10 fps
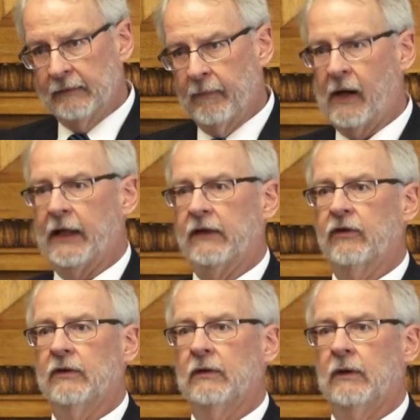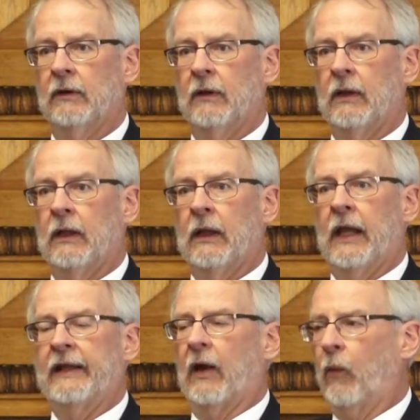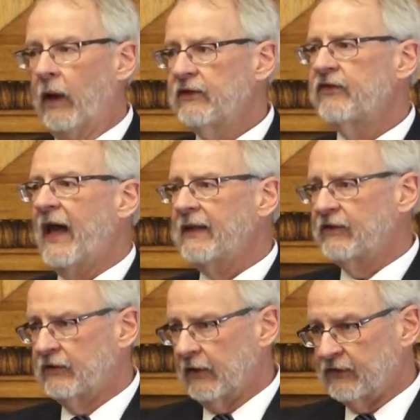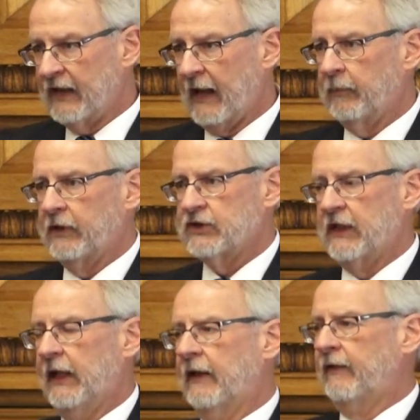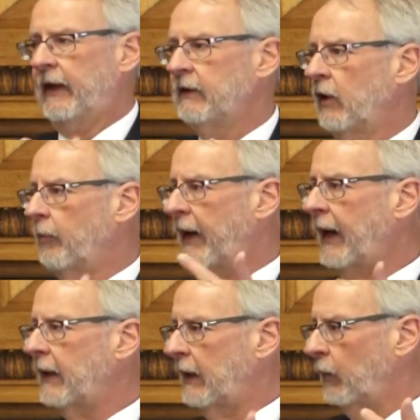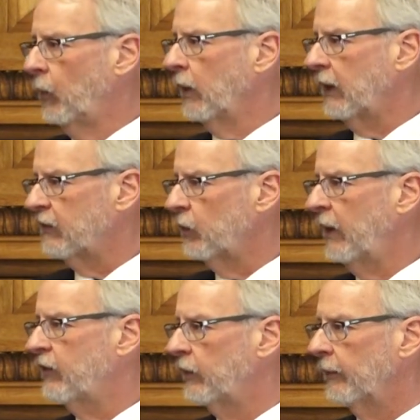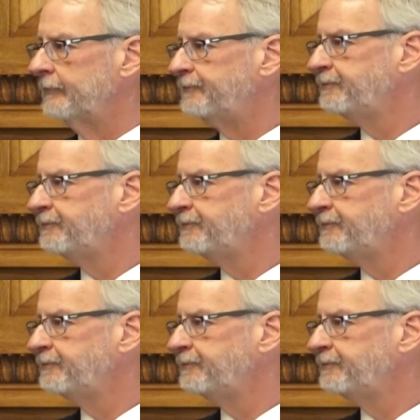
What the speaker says: mind. And that once that's established, he could then go back and work his way through.